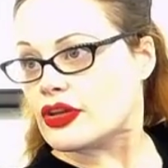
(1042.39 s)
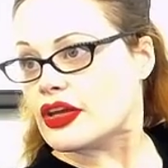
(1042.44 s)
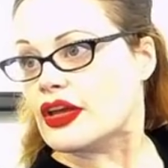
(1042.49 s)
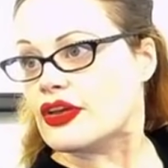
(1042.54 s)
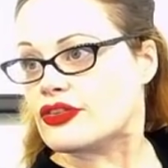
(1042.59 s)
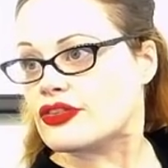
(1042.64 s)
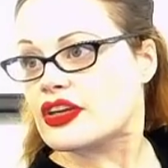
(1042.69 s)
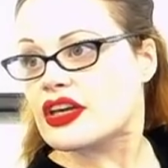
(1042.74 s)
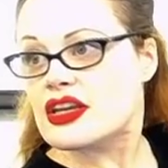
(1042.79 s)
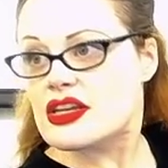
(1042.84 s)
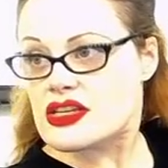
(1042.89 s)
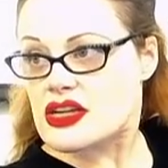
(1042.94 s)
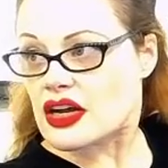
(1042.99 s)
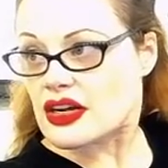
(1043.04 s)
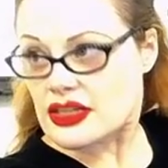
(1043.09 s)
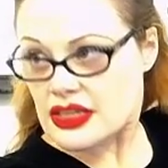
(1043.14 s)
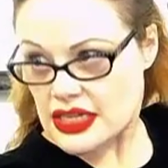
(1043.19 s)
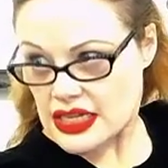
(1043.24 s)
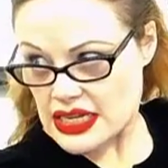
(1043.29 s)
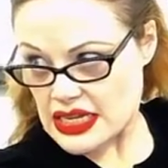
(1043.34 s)
is
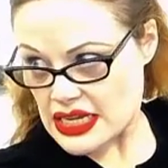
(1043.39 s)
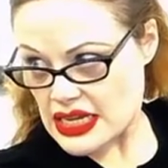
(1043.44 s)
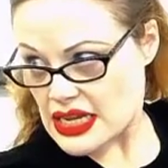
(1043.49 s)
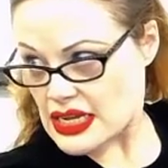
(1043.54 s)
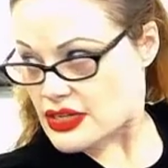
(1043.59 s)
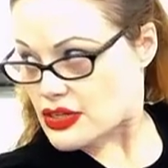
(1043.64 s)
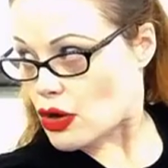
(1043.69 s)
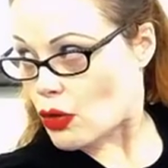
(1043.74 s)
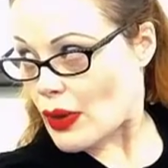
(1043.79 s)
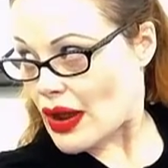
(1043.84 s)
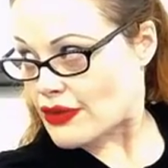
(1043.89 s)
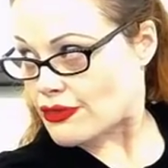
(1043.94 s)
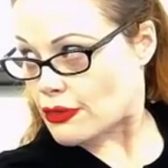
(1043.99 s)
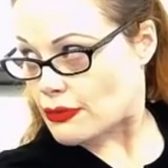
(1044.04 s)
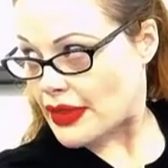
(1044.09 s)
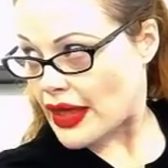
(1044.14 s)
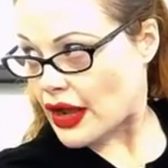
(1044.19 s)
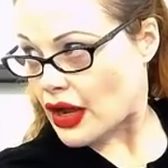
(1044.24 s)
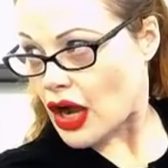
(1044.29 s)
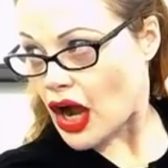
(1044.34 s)
conducting heat away from
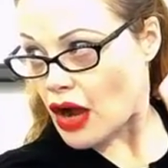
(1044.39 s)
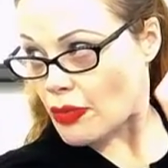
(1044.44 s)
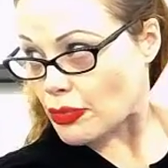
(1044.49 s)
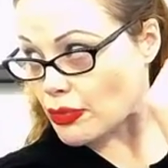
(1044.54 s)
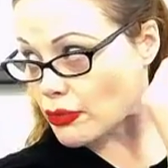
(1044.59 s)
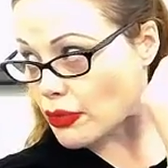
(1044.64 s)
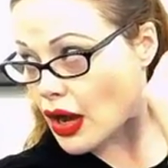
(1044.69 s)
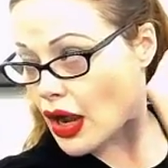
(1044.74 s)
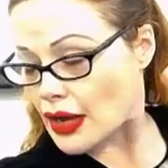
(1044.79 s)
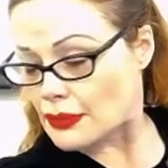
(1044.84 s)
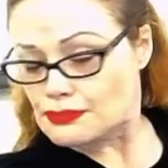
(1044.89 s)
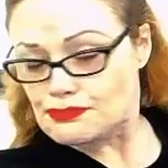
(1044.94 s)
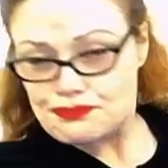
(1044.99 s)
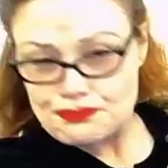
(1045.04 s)
that copper rod